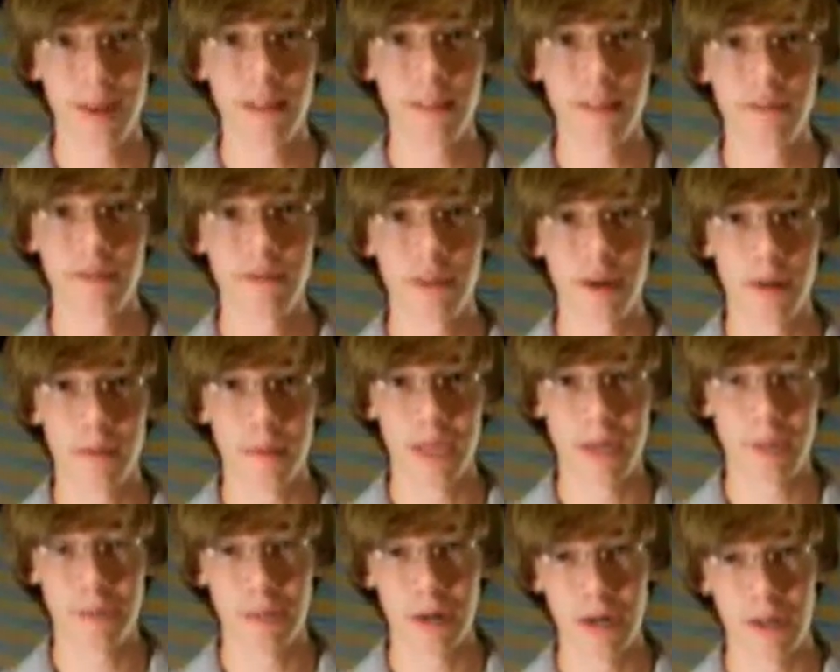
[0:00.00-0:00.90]
in front of me,
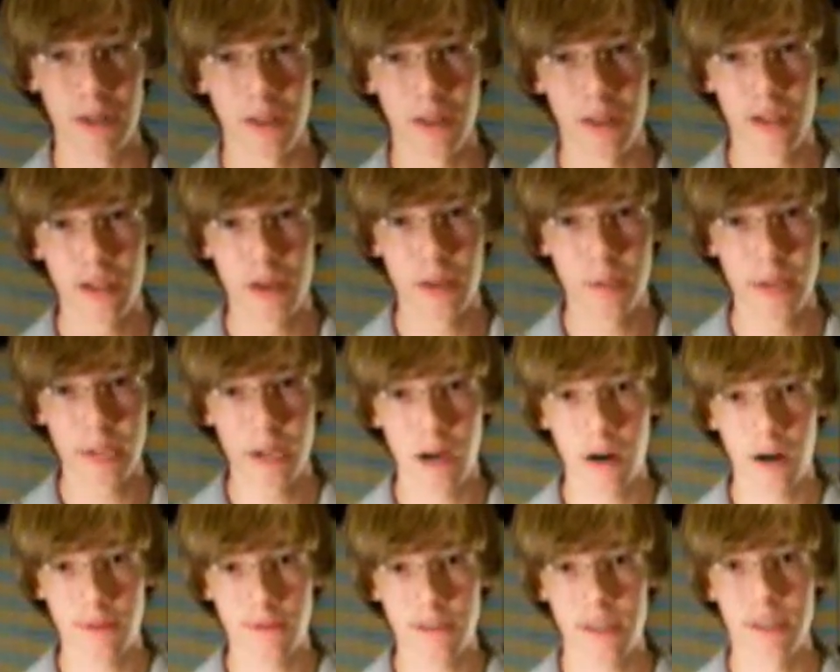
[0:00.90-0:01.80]
but a little bit off
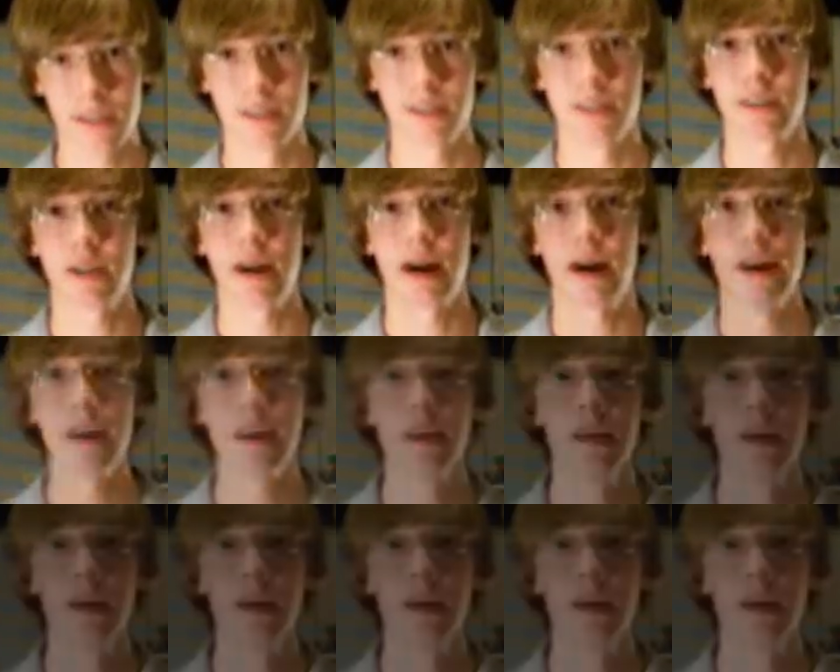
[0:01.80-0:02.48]
to the side,